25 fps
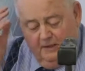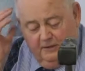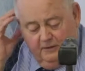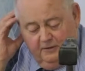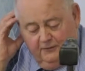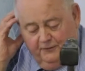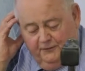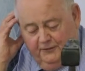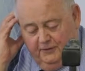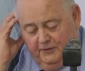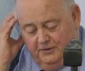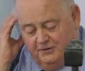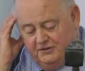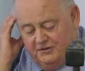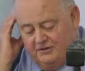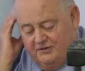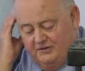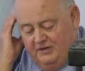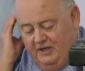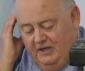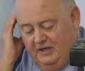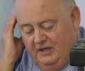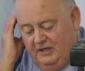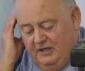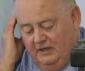The first
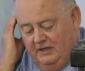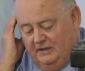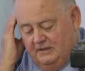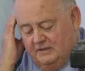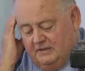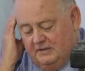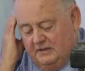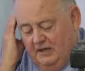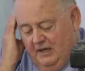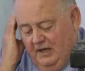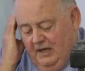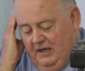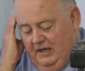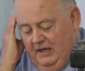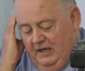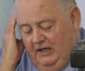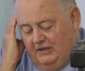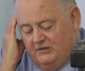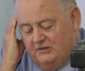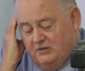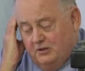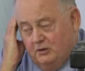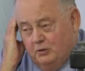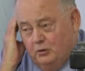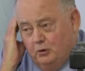thing is,
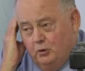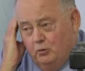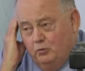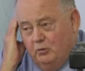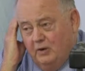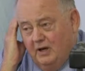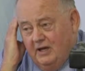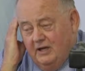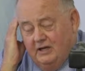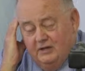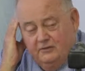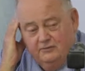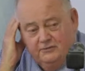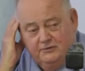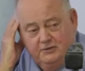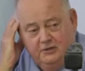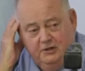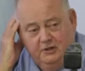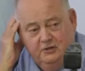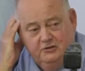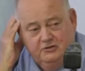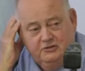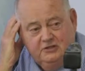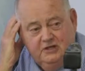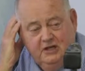it's a good way of
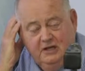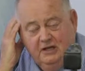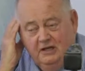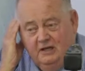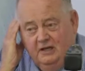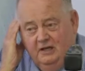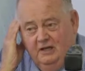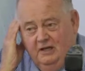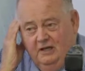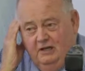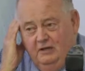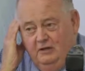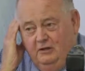teaching